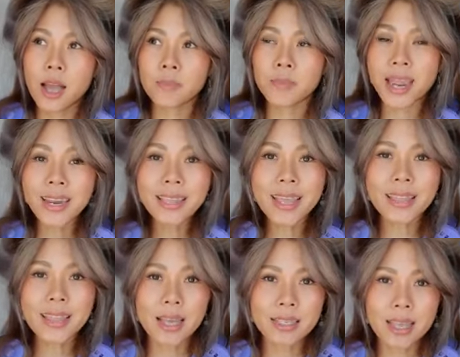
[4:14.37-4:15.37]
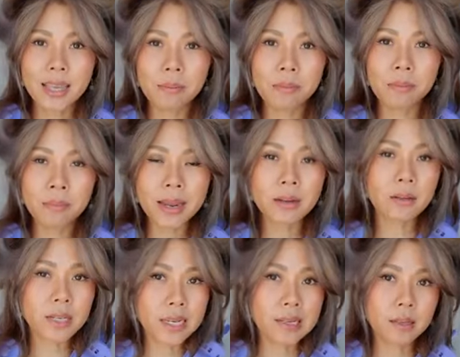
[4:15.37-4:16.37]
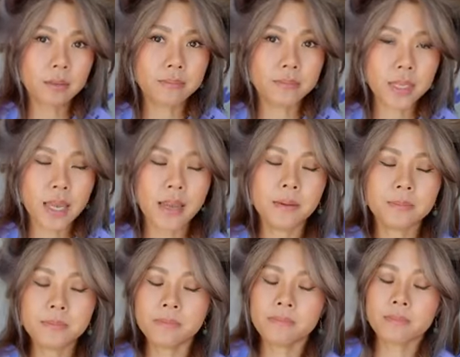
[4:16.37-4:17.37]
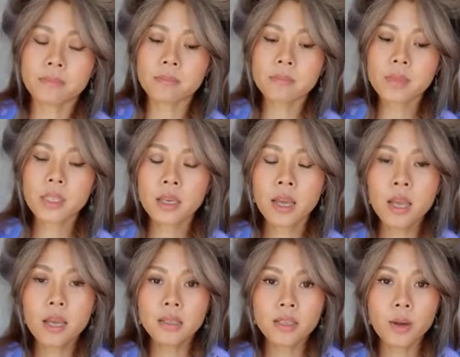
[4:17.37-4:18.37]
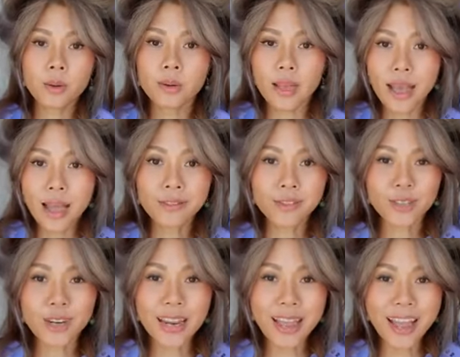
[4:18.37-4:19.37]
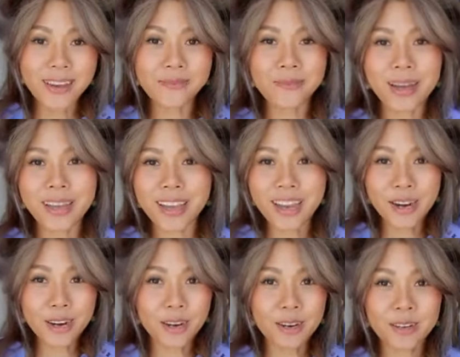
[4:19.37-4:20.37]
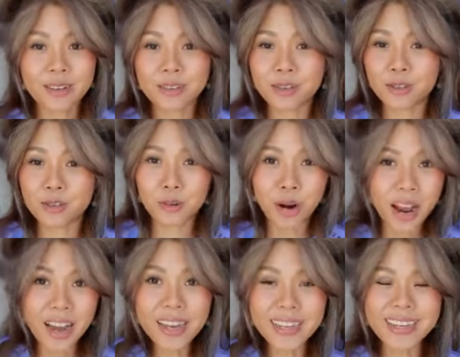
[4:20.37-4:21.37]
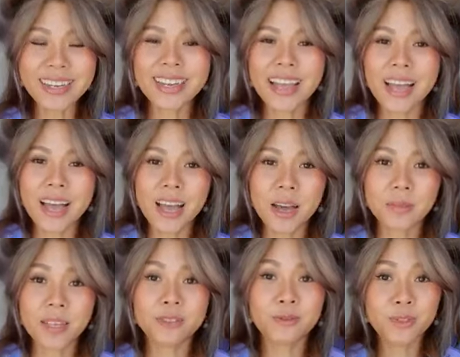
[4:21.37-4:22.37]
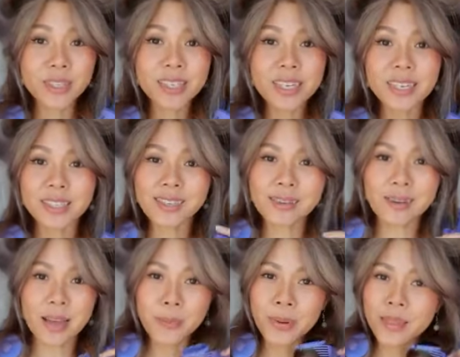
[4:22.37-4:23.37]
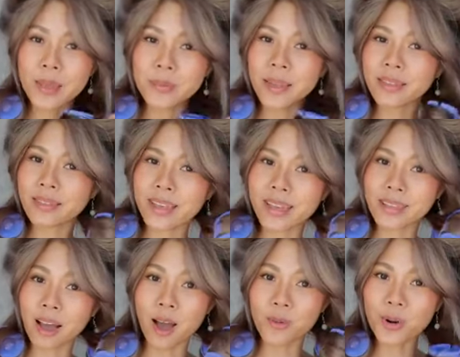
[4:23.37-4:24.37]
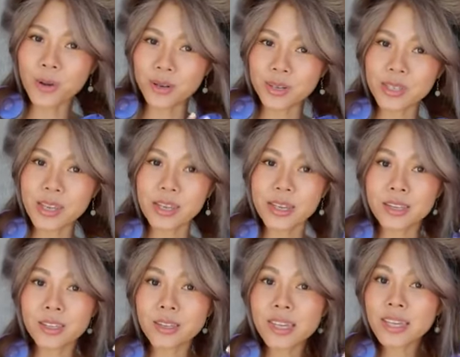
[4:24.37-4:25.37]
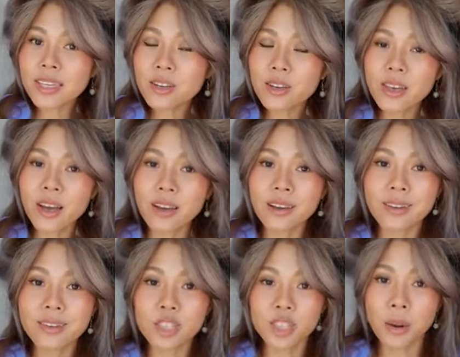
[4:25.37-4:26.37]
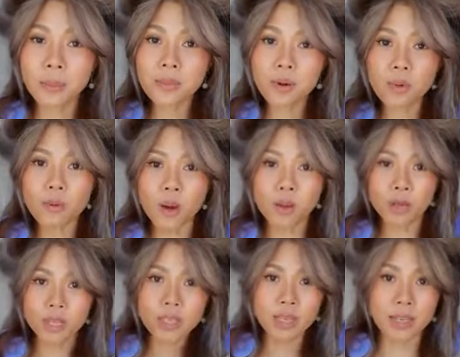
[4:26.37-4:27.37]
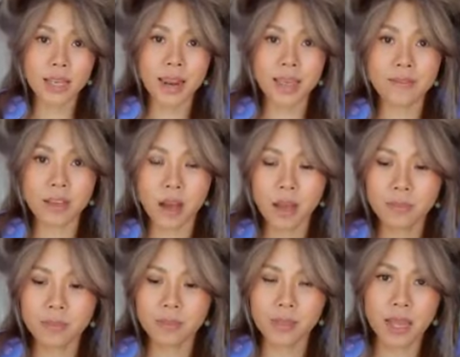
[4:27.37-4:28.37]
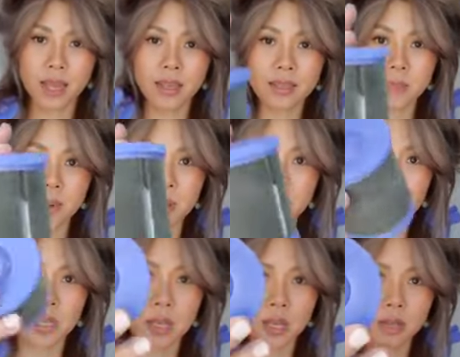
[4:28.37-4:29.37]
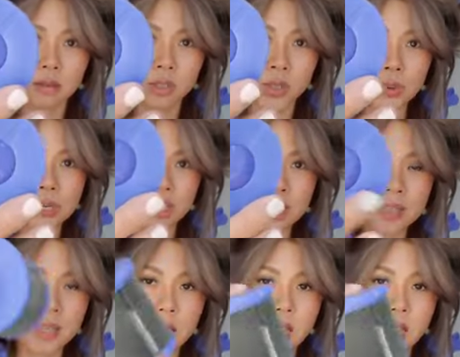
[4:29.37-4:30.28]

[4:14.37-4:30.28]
anything that's like metal heat, okay? So after I have my hair dry, it's frizzy, so I put them in these hot rollers. So these are the jumbo rollers that I've got, okay? It's about 2 inches,